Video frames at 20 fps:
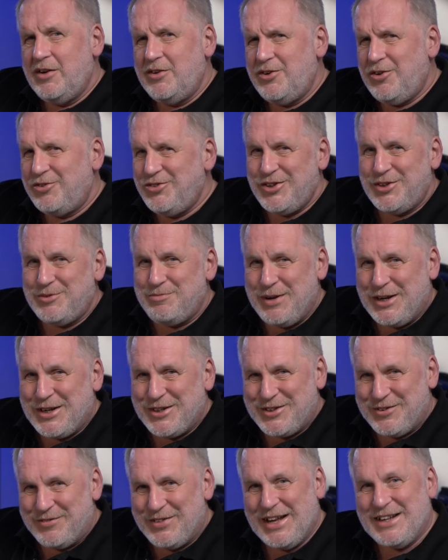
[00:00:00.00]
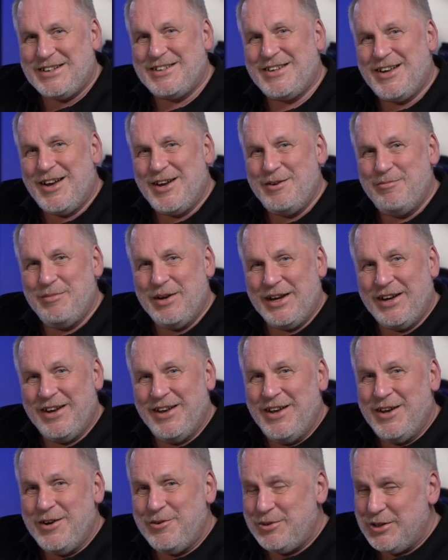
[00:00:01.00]
Not just because of their timing,
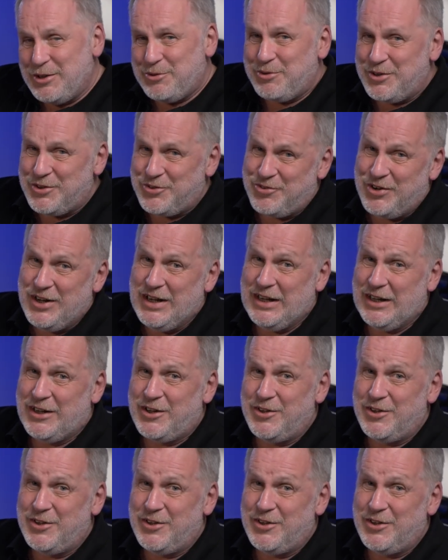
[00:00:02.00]
which was really